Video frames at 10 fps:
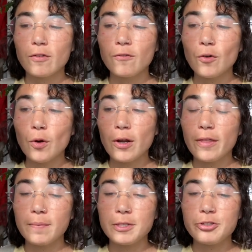for
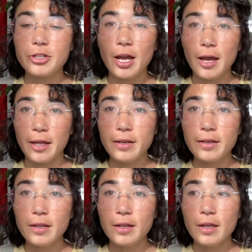the Mishkan
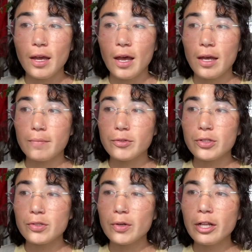um, to
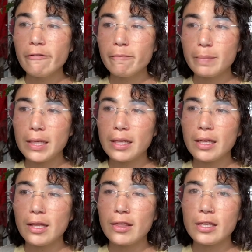sort of
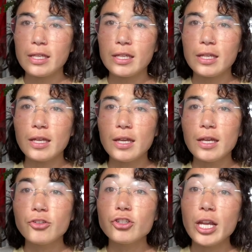be the
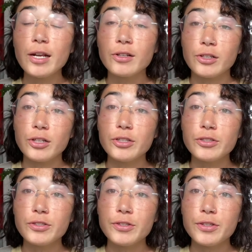
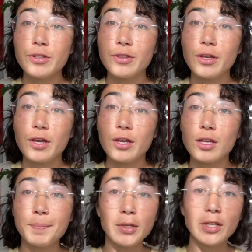channelers, the
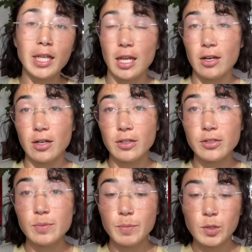
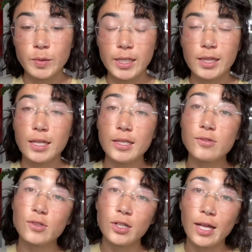communicators between the
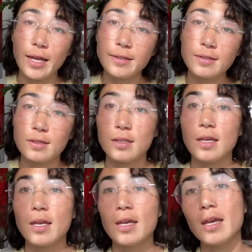Israelites
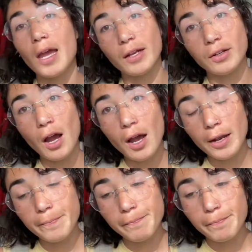and
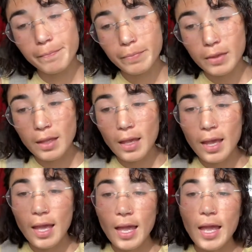God.
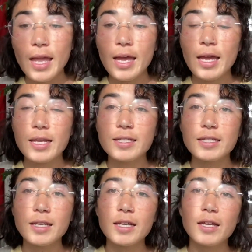And
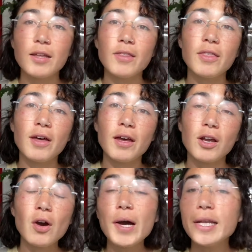the
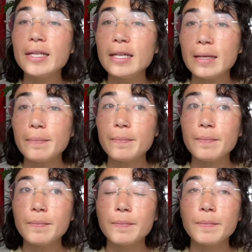Kohanim
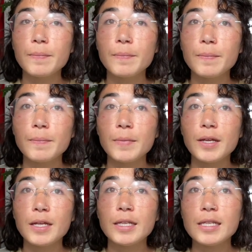
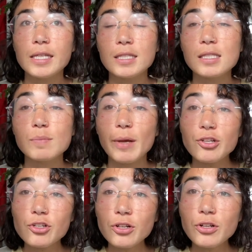need
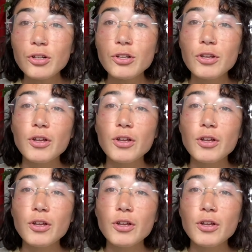special